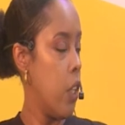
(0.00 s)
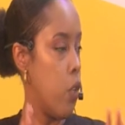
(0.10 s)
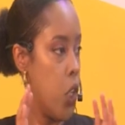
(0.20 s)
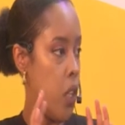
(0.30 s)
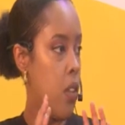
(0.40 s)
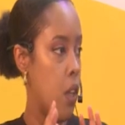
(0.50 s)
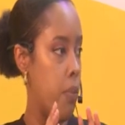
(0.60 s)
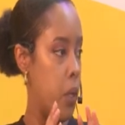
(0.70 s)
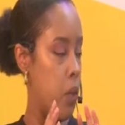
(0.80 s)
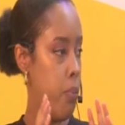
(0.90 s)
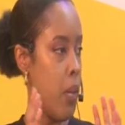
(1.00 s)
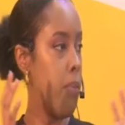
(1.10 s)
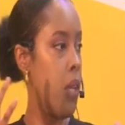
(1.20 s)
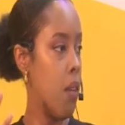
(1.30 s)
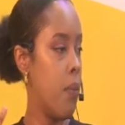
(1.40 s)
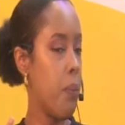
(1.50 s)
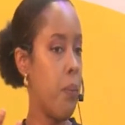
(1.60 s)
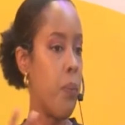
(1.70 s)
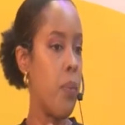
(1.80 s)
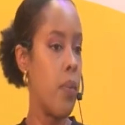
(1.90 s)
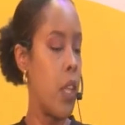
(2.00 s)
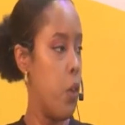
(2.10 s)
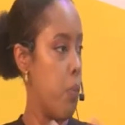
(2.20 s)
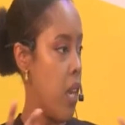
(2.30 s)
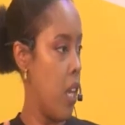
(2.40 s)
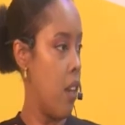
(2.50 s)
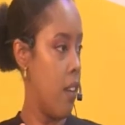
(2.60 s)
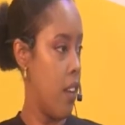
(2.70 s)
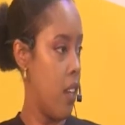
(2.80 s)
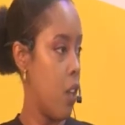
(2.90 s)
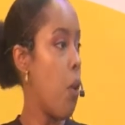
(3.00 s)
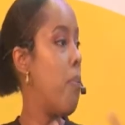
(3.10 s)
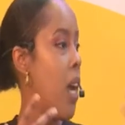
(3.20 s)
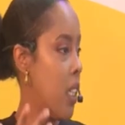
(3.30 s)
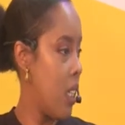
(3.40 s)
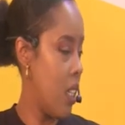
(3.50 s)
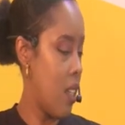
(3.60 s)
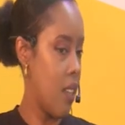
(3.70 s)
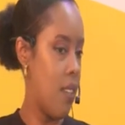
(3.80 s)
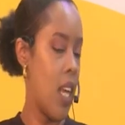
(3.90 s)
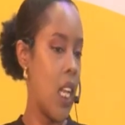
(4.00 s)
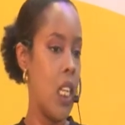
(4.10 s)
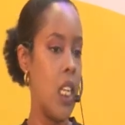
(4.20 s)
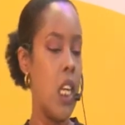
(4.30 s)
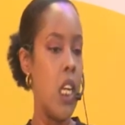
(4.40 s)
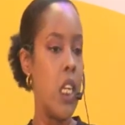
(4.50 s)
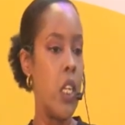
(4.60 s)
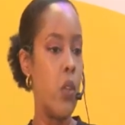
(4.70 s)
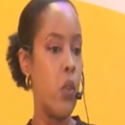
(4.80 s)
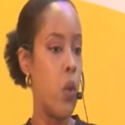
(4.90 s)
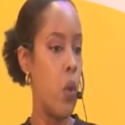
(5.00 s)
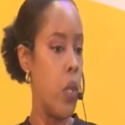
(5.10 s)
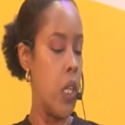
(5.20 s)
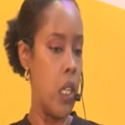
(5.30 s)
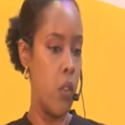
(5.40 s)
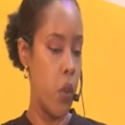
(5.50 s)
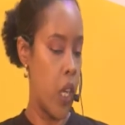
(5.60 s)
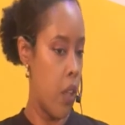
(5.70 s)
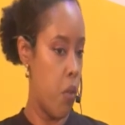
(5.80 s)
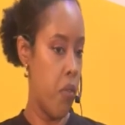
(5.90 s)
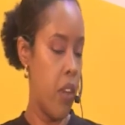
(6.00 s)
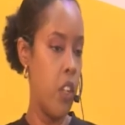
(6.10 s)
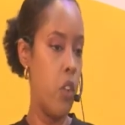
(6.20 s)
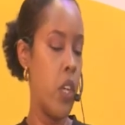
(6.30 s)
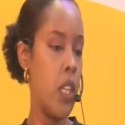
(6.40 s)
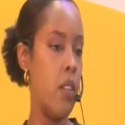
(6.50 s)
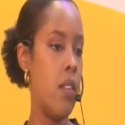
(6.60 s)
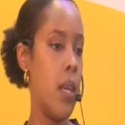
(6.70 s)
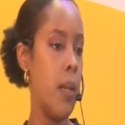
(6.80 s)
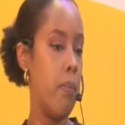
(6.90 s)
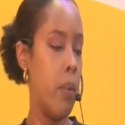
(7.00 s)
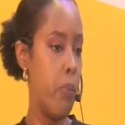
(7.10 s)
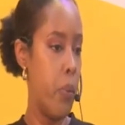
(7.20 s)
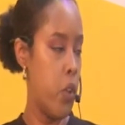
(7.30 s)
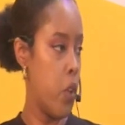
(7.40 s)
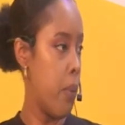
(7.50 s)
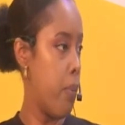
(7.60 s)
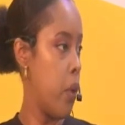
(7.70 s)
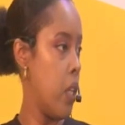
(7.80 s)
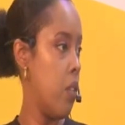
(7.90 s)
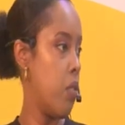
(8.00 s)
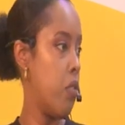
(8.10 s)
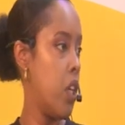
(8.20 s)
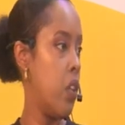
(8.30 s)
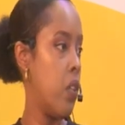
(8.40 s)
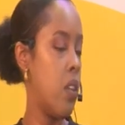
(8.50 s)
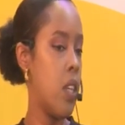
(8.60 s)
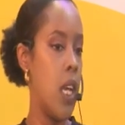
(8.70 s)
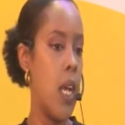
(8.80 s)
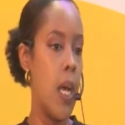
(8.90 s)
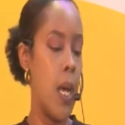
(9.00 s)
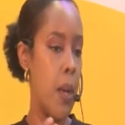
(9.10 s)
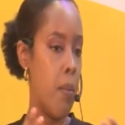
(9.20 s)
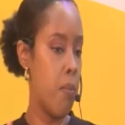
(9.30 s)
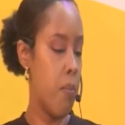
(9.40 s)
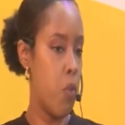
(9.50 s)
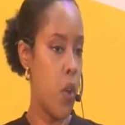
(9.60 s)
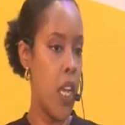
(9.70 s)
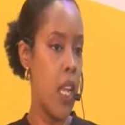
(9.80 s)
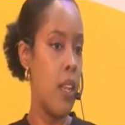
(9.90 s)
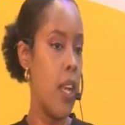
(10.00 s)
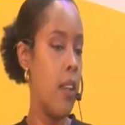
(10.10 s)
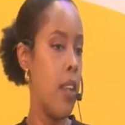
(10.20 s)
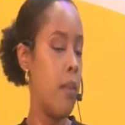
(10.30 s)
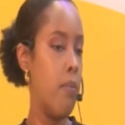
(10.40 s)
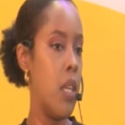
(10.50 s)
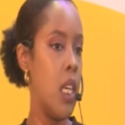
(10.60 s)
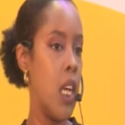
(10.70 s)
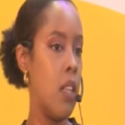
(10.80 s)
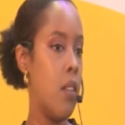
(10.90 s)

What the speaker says: don't just think about, be a bit humane, compassionate, exactly. So it's okay to fail during this time, but put your employees first. Try and be